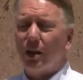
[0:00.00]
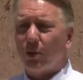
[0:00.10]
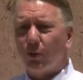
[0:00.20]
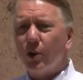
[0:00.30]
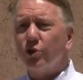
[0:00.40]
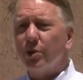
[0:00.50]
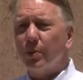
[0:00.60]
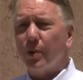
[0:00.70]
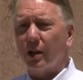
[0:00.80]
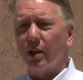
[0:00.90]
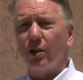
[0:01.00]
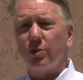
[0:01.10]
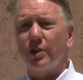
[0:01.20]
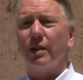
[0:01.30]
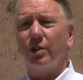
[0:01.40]
The first supermarket
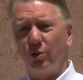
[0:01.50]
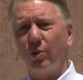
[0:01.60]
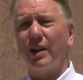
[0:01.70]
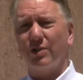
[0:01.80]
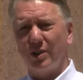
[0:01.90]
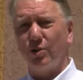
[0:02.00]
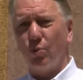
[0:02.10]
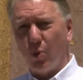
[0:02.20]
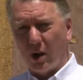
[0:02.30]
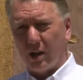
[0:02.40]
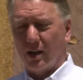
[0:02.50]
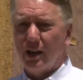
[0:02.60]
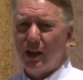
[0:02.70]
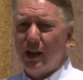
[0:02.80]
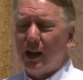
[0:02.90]
closed down in 2001,
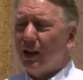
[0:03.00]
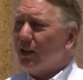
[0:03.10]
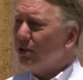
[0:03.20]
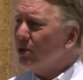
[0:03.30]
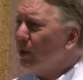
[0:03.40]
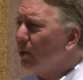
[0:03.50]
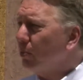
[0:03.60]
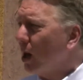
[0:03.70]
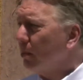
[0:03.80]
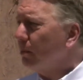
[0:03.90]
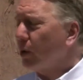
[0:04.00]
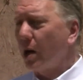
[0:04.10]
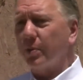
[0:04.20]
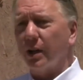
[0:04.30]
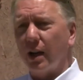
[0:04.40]
and this has been a problem
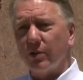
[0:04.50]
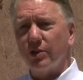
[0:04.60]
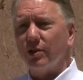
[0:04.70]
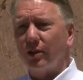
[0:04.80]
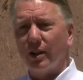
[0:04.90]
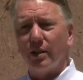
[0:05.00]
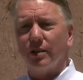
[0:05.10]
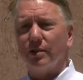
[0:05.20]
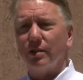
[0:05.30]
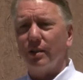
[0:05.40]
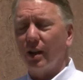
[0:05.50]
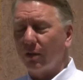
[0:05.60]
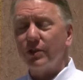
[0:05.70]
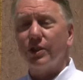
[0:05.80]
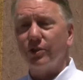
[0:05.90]
property ever since
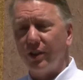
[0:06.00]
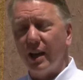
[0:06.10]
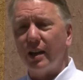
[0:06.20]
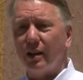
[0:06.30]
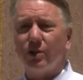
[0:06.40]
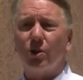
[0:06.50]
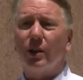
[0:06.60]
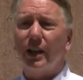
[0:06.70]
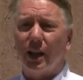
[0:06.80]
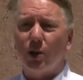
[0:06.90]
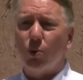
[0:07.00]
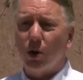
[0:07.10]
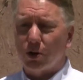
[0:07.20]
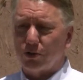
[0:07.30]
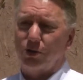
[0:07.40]
then, and it's only getting
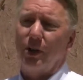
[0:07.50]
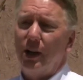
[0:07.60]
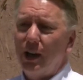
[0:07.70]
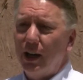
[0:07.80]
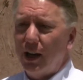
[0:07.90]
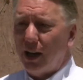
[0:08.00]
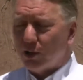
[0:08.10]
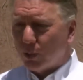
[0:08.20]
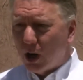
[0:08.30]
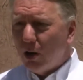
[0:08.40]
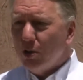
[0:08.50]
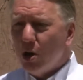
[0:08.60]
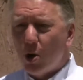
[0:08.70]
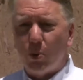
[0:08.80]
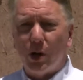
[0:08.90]
worse. As we all
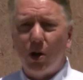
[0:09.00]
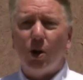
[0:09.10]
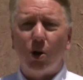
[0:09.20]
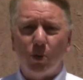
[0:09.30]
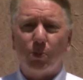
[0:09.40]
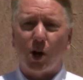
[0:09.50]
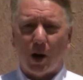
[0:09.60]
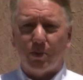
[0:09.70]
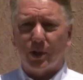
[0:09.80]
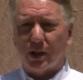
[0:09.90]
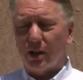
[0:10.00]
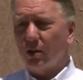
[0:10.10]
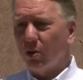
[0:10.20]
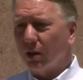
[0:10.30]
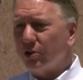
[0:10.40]
know, we all own property,
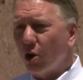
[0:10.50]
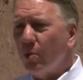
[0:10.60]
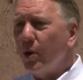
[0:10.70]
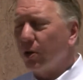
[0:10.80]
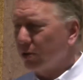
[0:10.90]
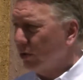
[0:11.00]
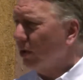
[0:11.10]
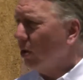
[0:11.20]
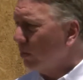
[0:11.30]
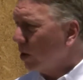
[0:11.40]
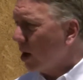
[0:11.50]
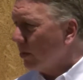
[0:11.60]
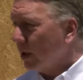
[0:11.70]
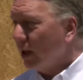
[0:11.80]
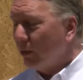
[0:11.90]
or at least homeowners own
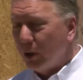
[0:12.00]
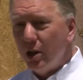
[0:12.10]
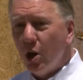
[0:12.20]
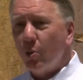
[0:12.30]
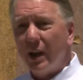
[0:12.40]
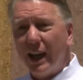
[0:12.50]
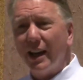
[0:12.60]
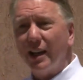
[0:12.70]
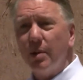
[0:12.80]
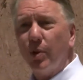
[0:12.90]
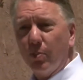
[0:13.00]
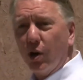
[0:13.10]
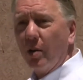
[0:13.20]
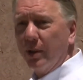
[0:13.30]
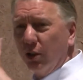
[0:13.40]
property, and we know we can't keep our
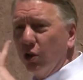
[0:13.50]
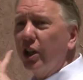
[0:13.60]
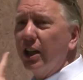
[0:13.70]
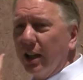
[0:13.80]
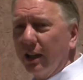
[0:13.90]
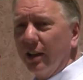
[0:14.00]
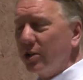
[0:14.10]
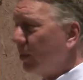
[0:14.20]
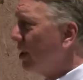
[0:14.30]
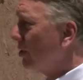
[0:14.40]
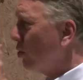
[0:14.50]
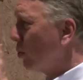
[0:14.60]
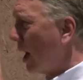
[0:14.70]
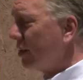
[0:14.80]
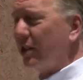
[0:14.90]
property looking like this because it
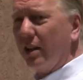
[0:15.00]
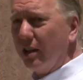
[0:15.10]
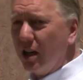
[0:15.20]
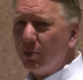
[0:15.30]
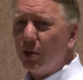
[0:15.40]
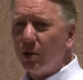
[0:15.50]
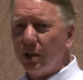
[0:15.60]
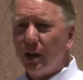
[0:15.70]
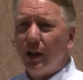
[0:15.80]
drags down the neighborhood.